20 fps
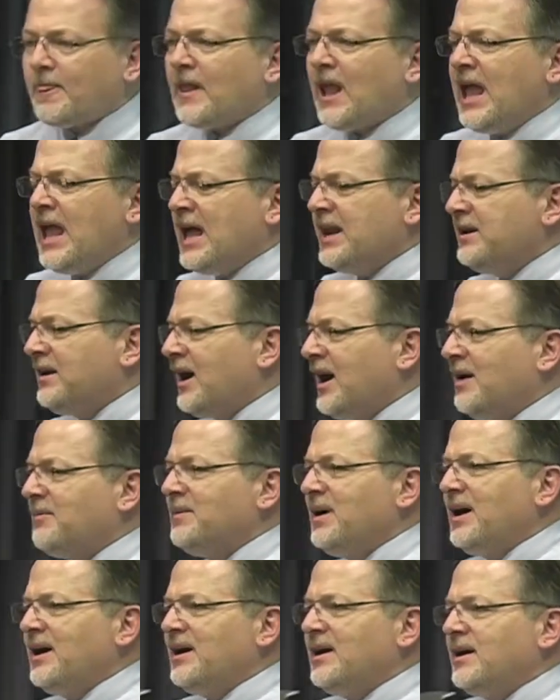And
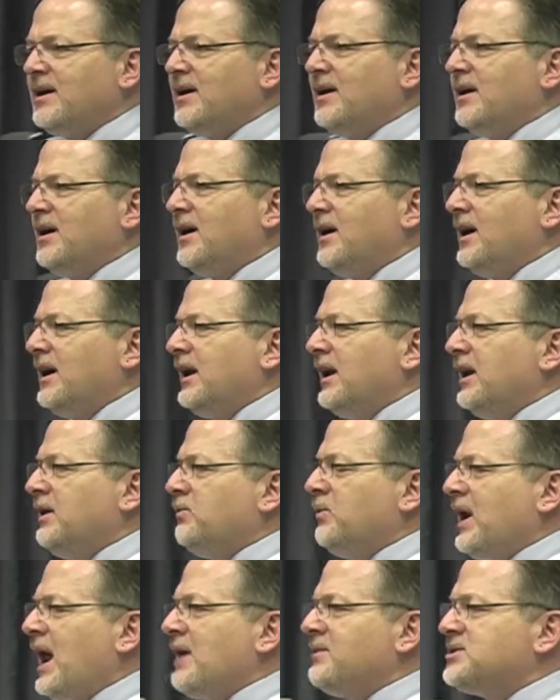
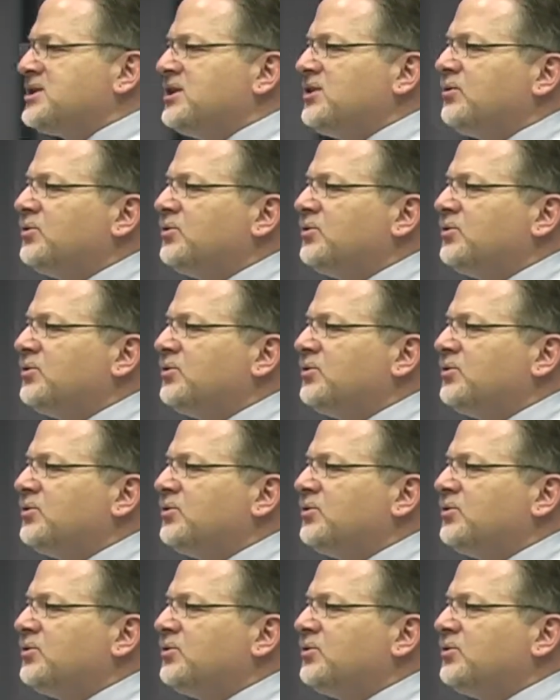when I was in